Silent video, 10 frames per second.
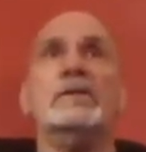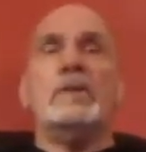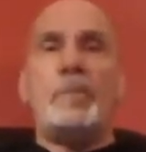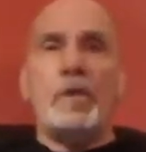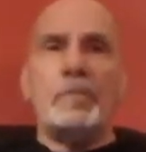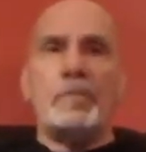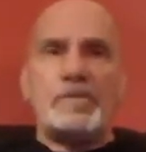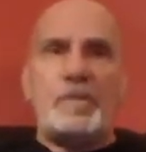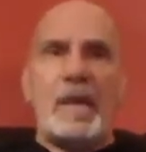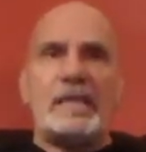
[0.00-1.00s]
to put it in
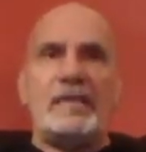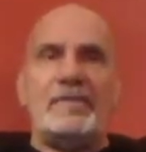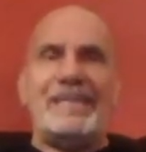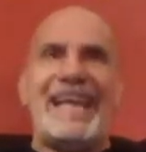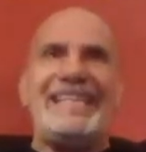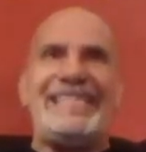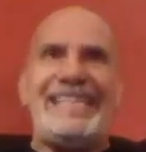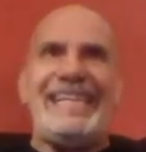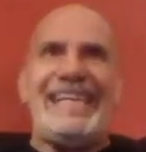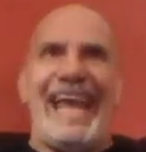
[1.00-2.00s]
perspective, in
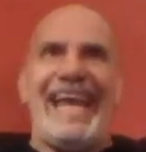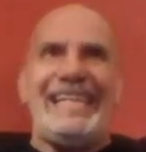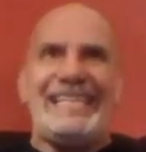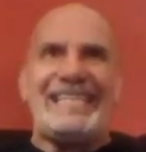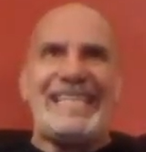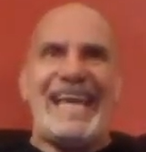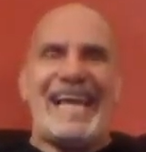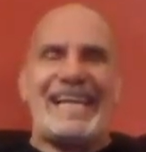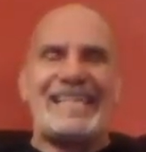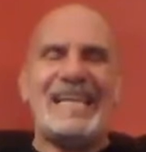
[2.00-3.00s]

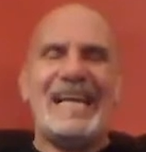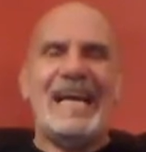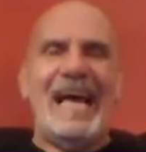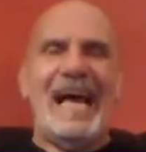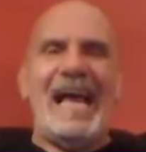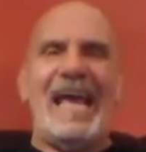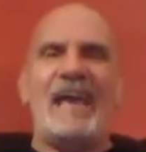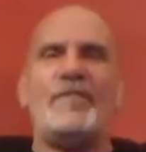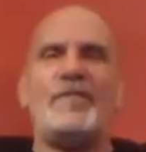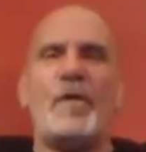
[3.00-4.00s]
1986, I
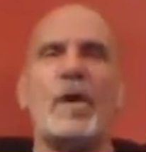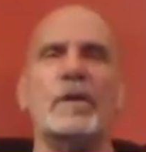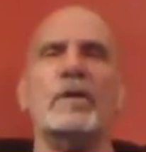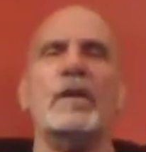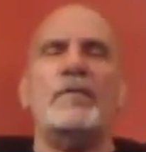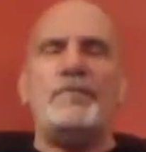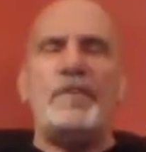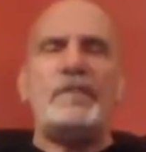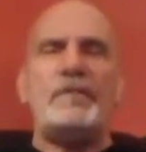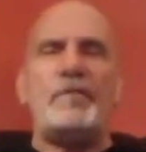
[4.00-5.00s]
had
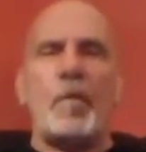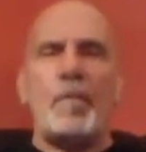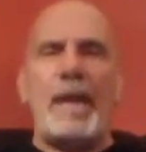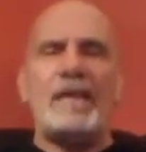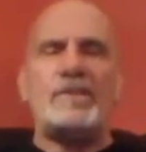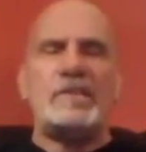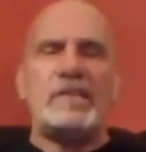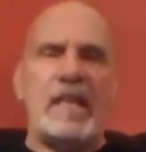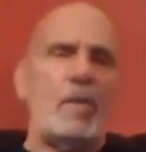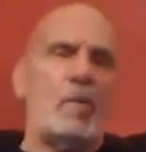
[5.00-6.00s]
454 matches
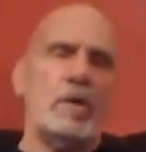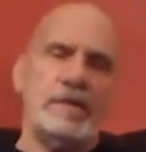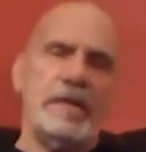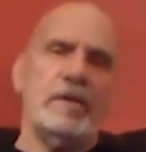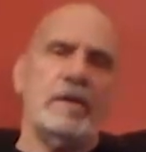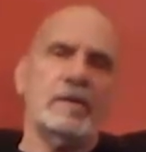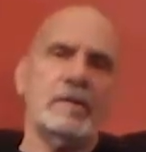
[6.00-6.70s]
in that one year.